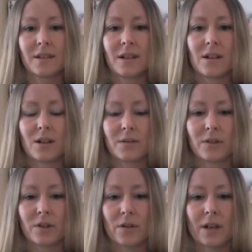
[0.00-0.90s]
I can't even
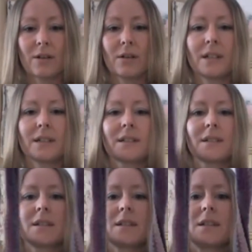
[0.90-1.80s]
show you how long it is.
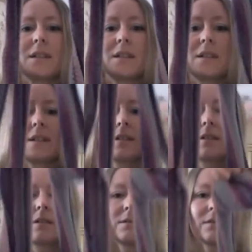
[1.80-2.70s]

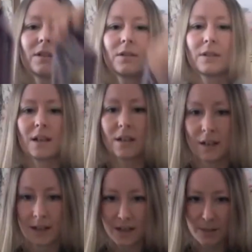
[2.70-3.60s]
I do that,
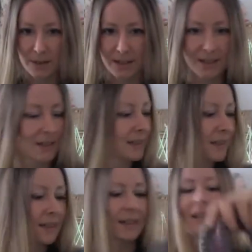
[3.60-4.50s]
you might get an idea.